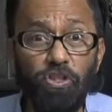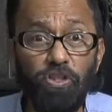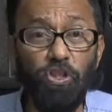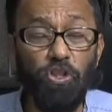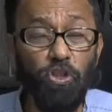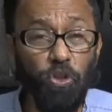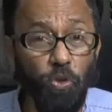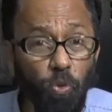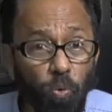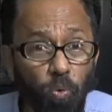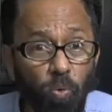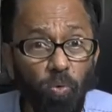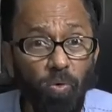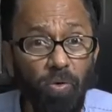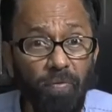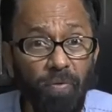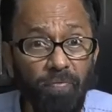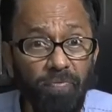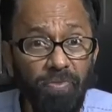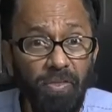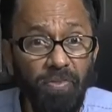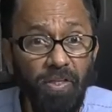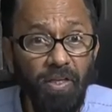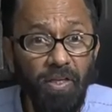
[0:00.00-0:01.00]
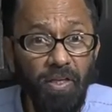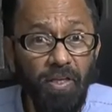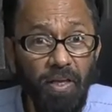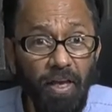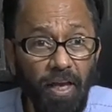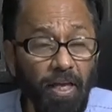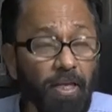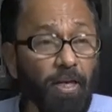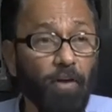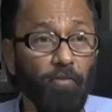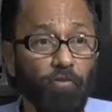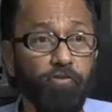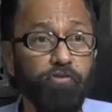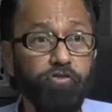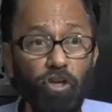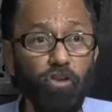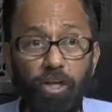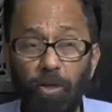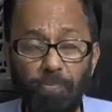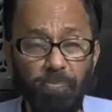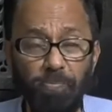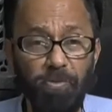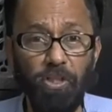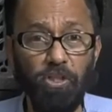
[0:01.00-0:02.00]
to you in a
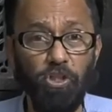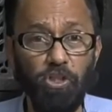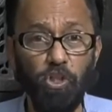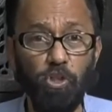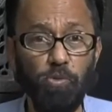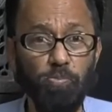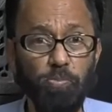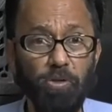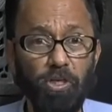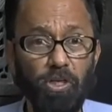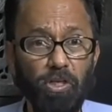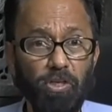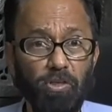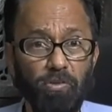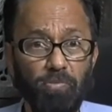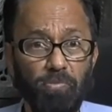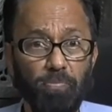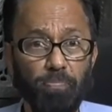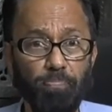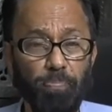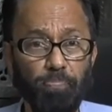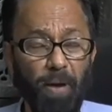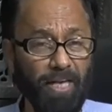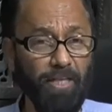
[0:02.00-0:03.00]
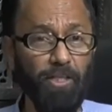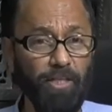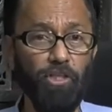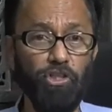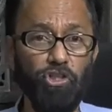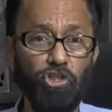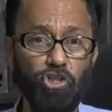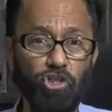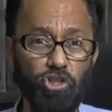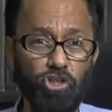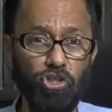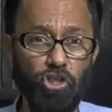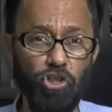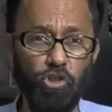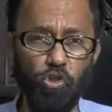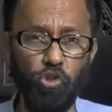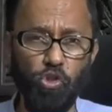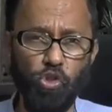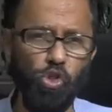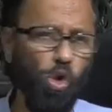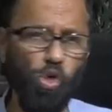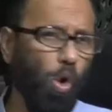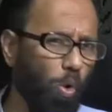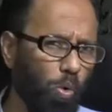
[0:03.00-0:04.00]
film that has been packaged and
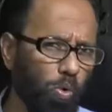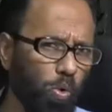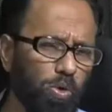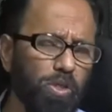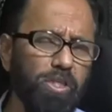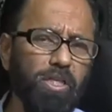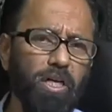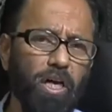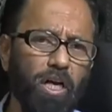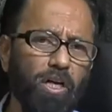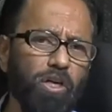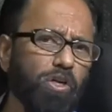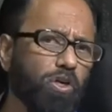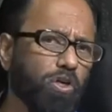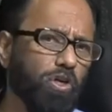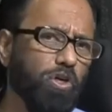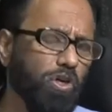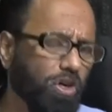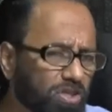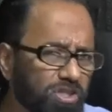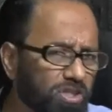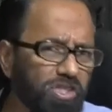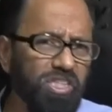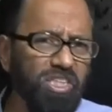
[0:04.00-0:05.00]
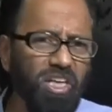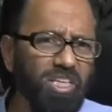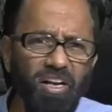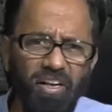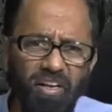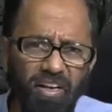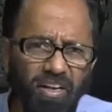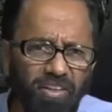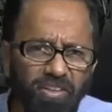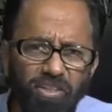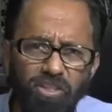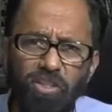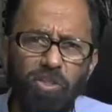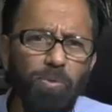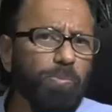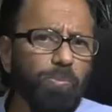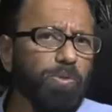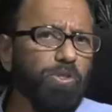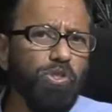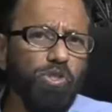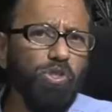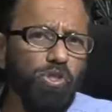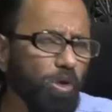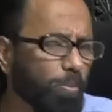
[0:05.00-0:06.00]
sold across the country with
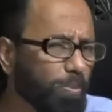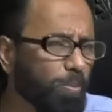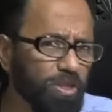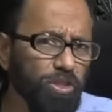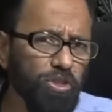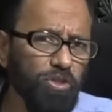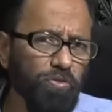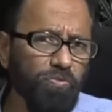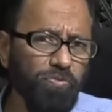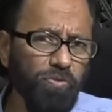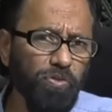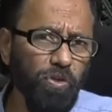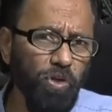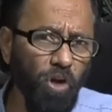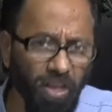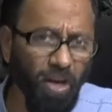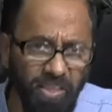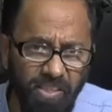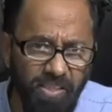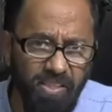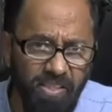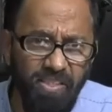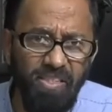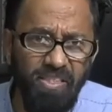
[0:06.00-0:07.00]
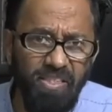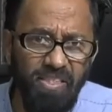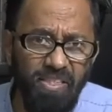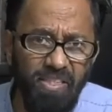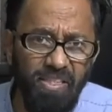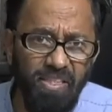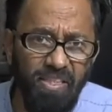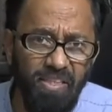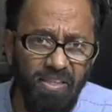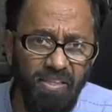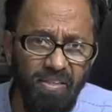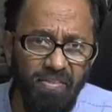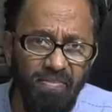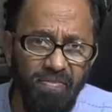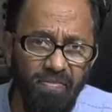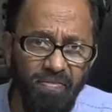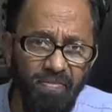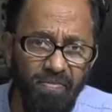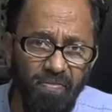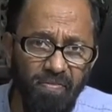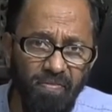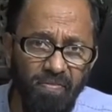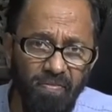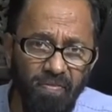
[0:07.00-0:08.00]
so much of noise?
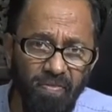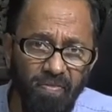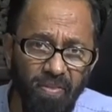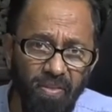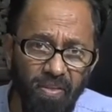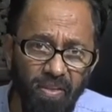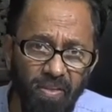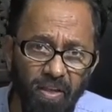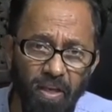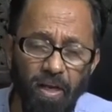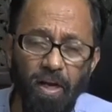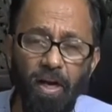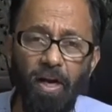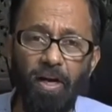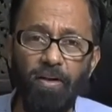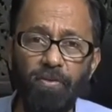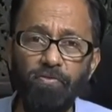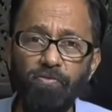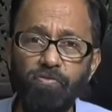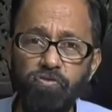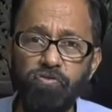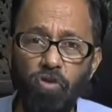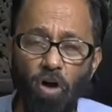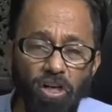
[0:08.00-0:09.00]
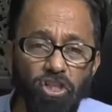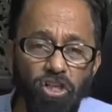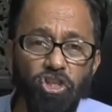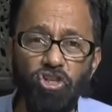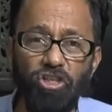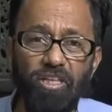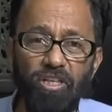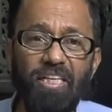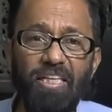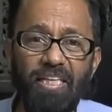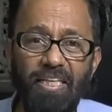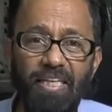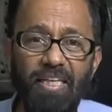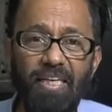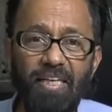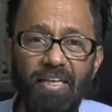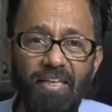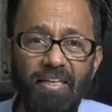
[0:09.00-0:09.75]
Unfortunately,